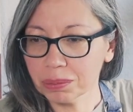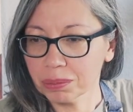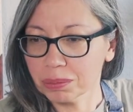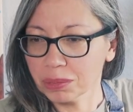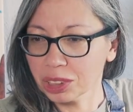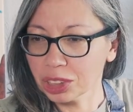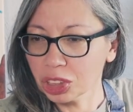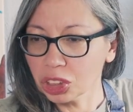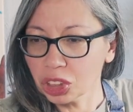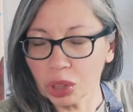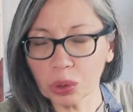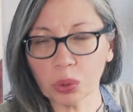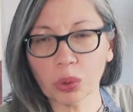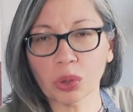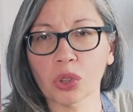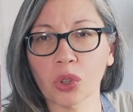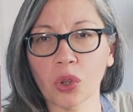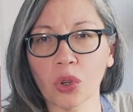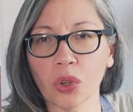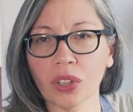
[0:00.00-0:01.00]
such a
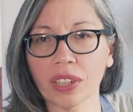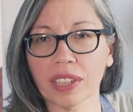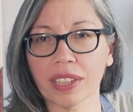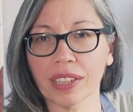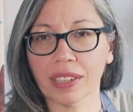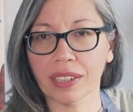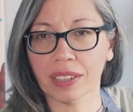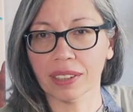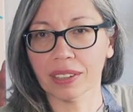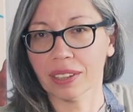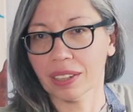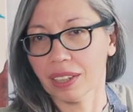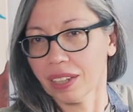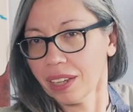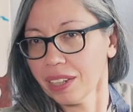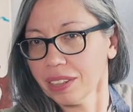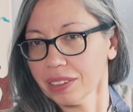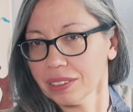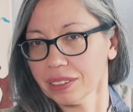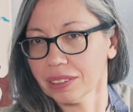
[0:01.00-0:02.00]
good colleague
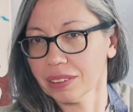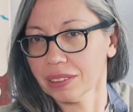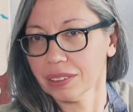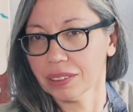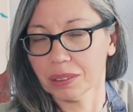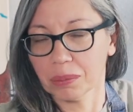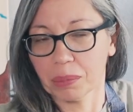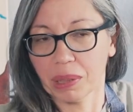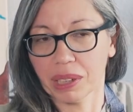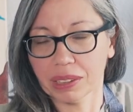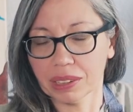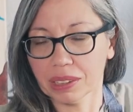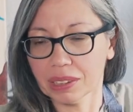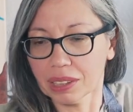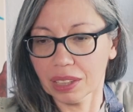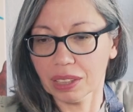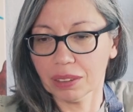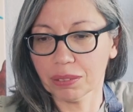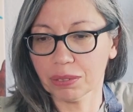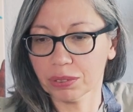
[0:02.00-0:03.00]
as
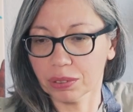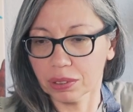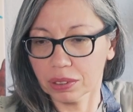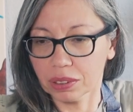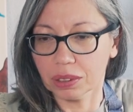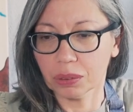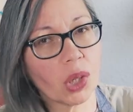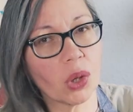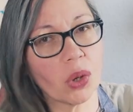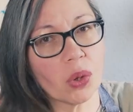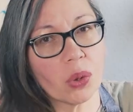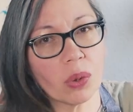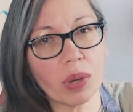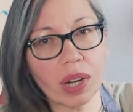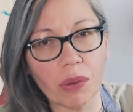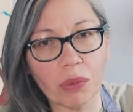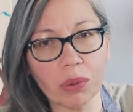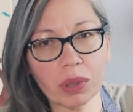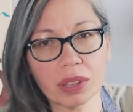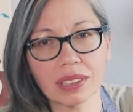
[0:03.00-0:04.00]
myself. Oh,
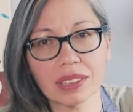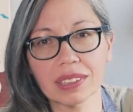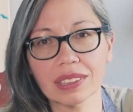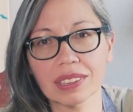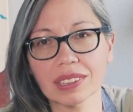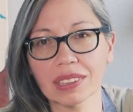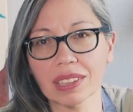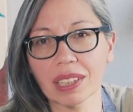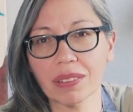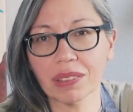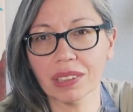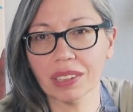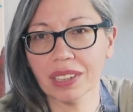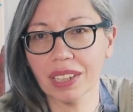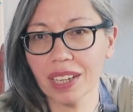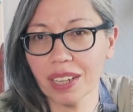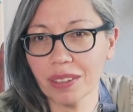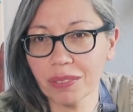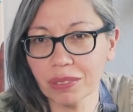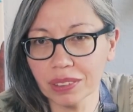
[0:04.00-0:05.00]
I was in 7th
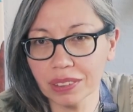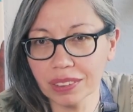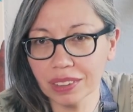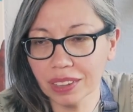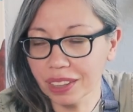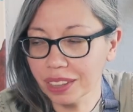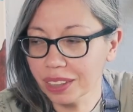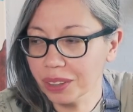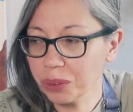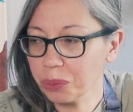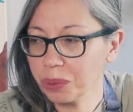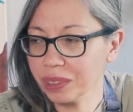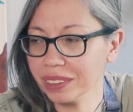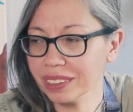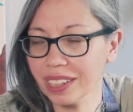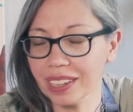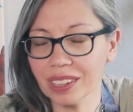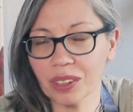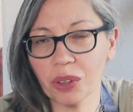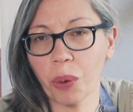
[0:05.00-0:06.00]
heaven when
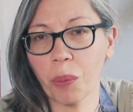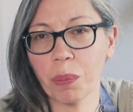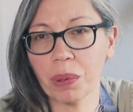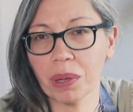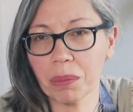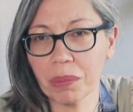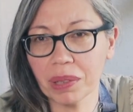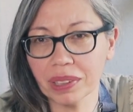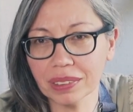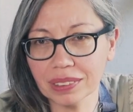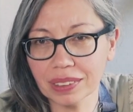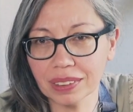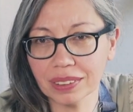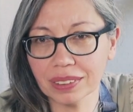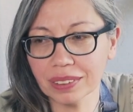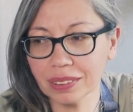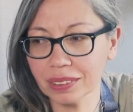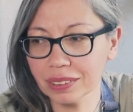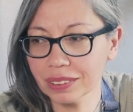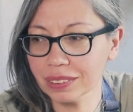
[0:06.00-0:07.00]
they
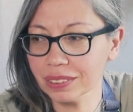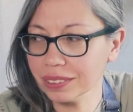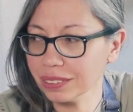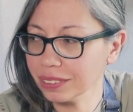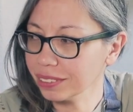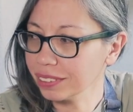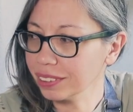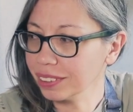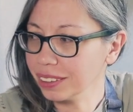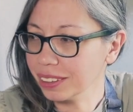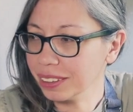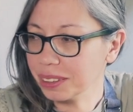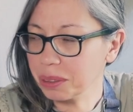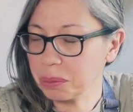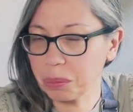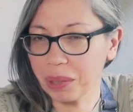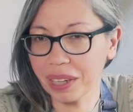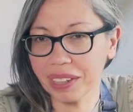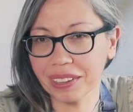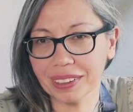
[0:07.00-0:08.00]
complimented
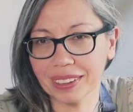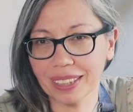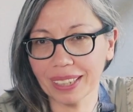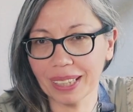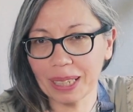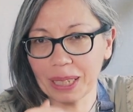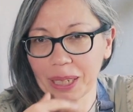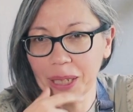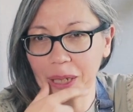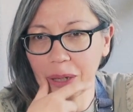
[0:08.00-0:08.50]
my cake.